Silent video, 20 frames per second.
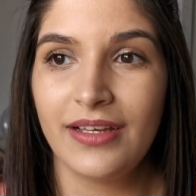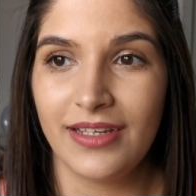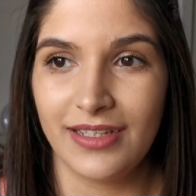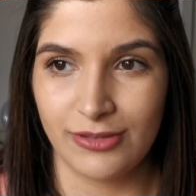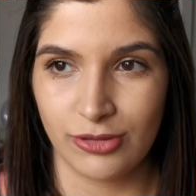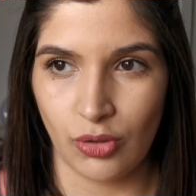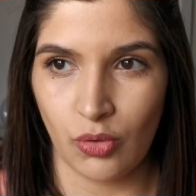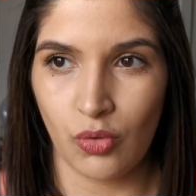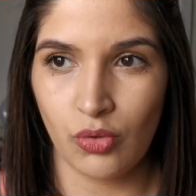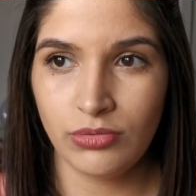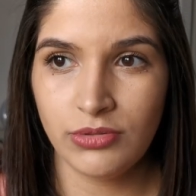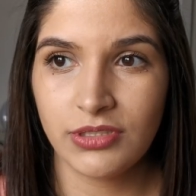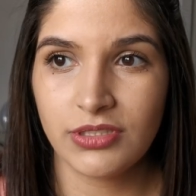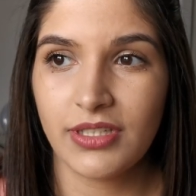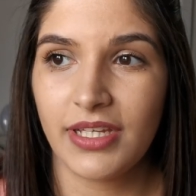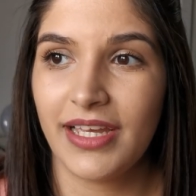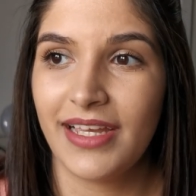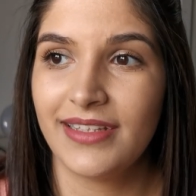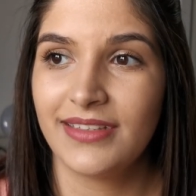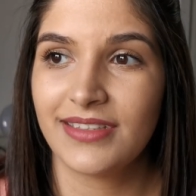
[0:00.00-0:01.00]
It's old
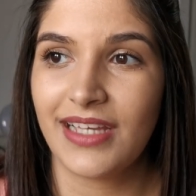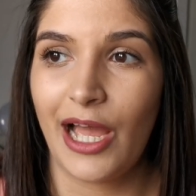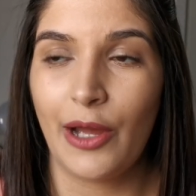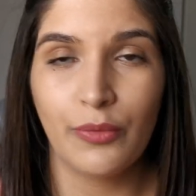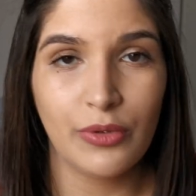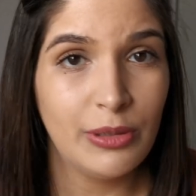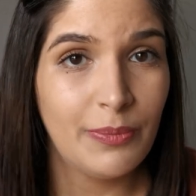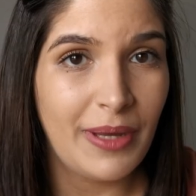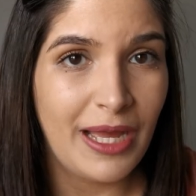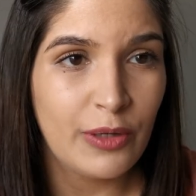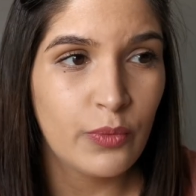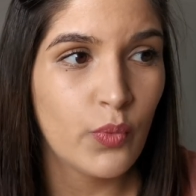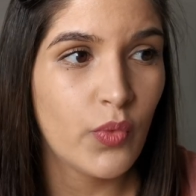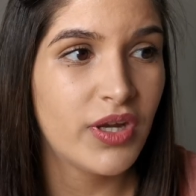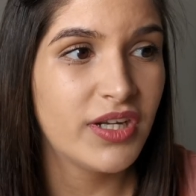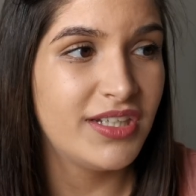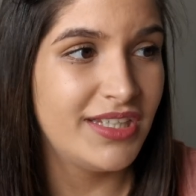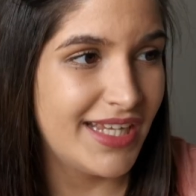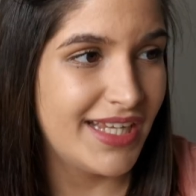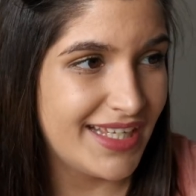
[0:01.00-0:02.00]
and I will buy
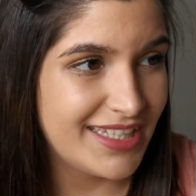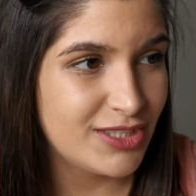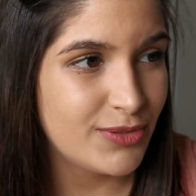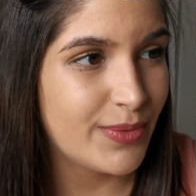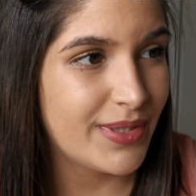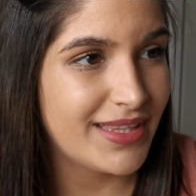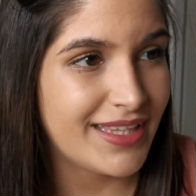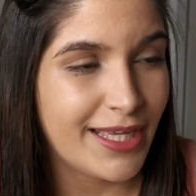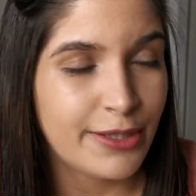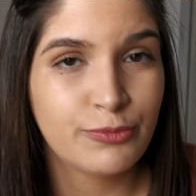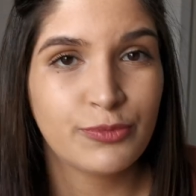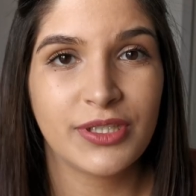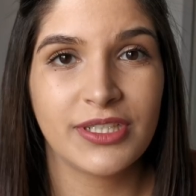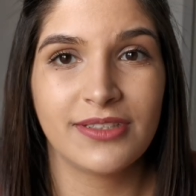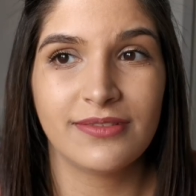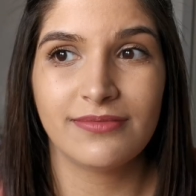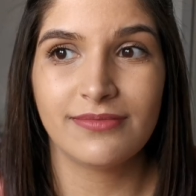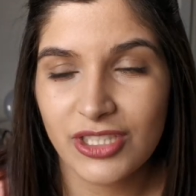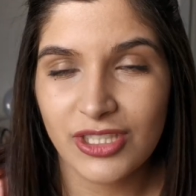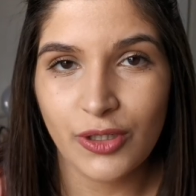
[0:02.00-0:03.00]
one, yes, when that
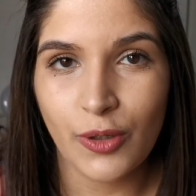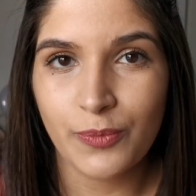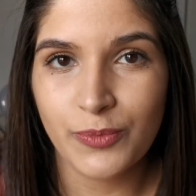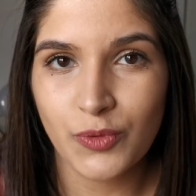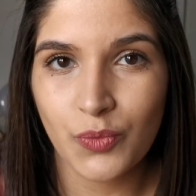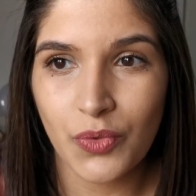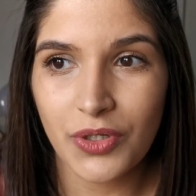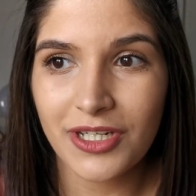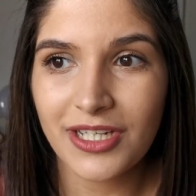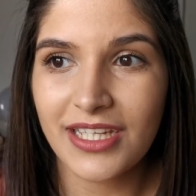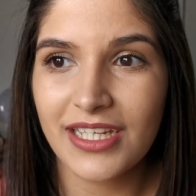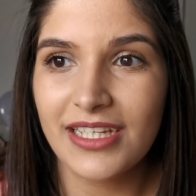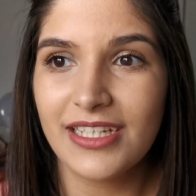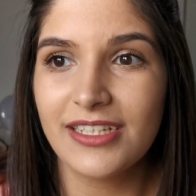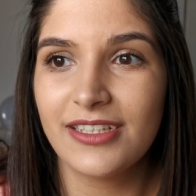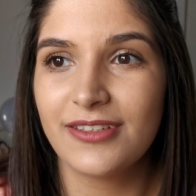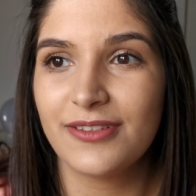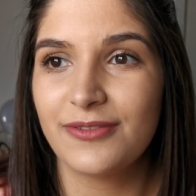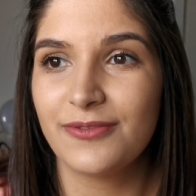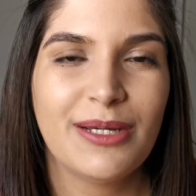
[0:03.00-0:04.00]
one stops
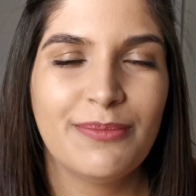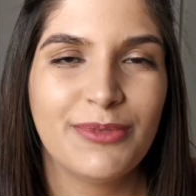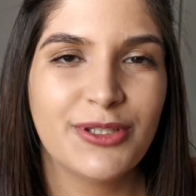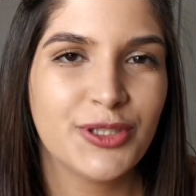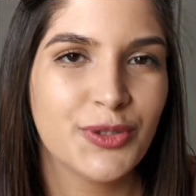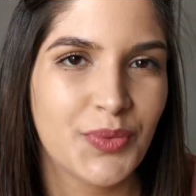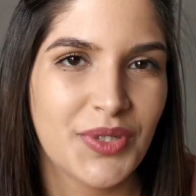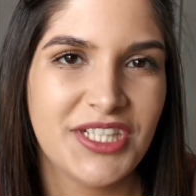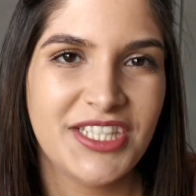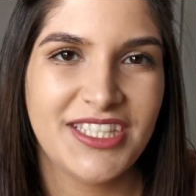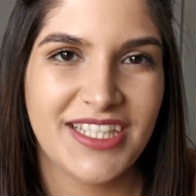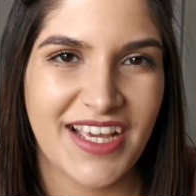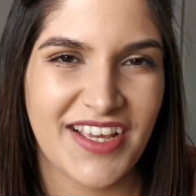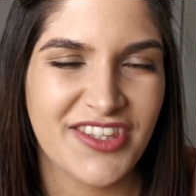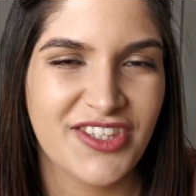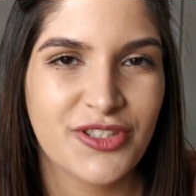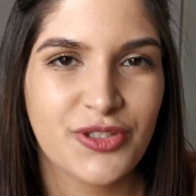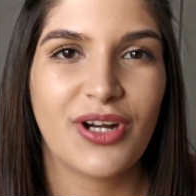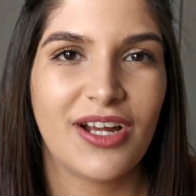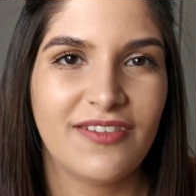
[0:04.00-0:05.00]
working. Number
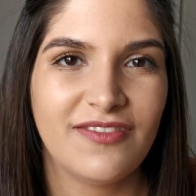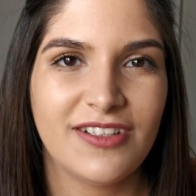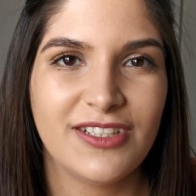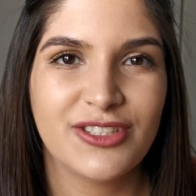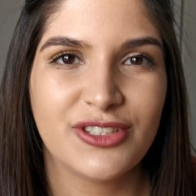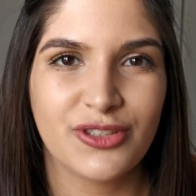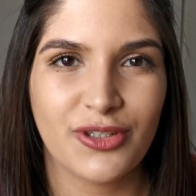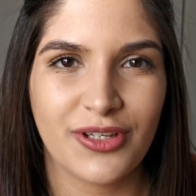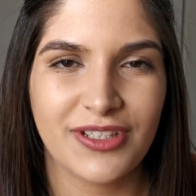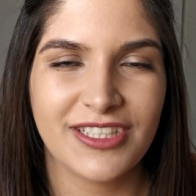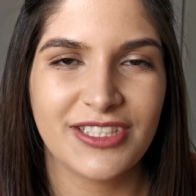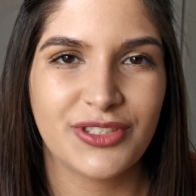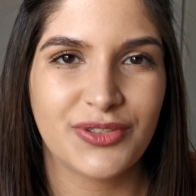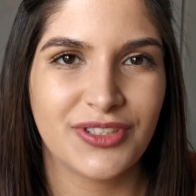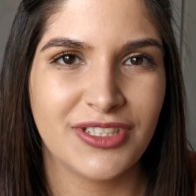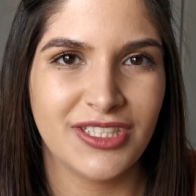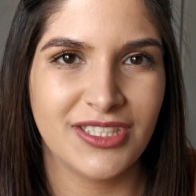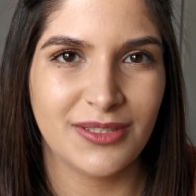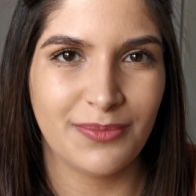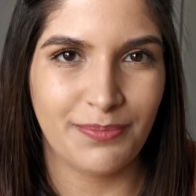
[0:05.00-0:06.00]
28, travel
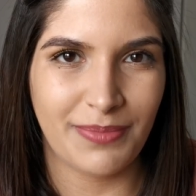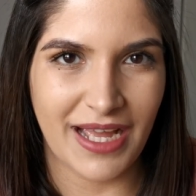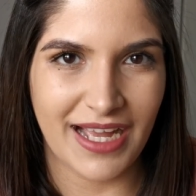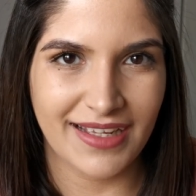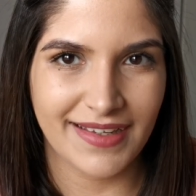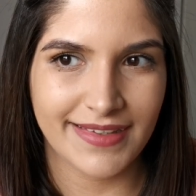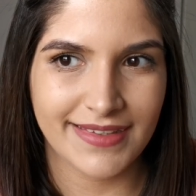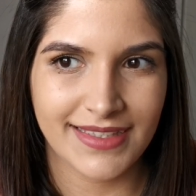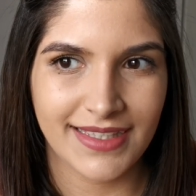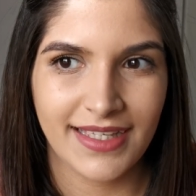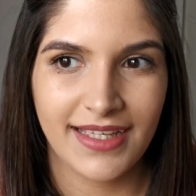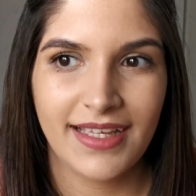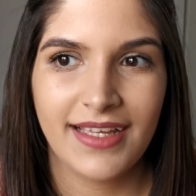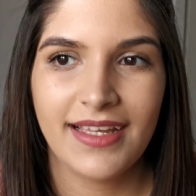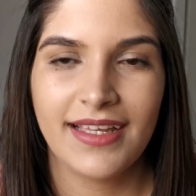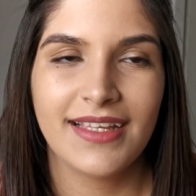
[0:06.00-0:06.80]
toiletries bags.